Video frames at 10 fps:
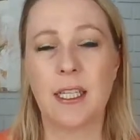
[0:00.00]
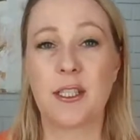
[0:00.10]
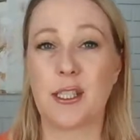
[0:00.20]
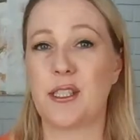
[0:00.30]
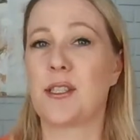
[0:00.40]

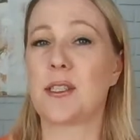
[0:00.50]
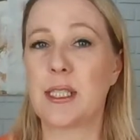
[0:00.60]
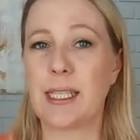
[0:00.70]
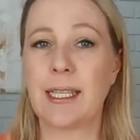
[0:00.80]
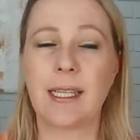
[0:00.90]
She's
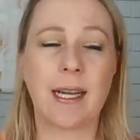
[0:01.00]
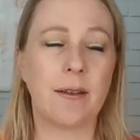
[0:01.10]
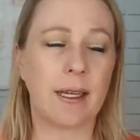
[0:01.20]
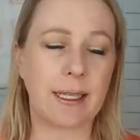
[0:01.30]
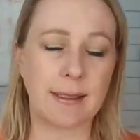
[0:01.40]
13
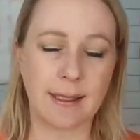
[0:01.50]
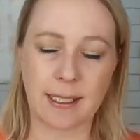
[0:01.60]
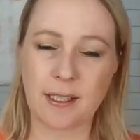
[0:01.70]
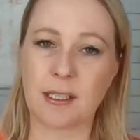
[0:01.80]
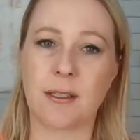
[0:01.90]
now. I can
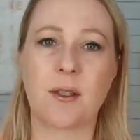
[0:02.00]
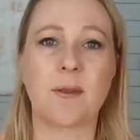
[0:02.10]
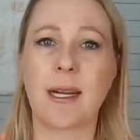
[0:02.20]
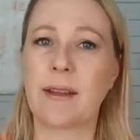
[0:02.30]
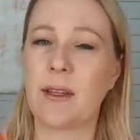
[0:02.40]
say she's
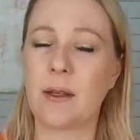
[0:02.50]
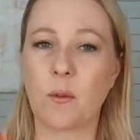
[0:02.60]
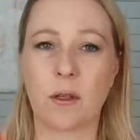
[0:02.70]
thriving,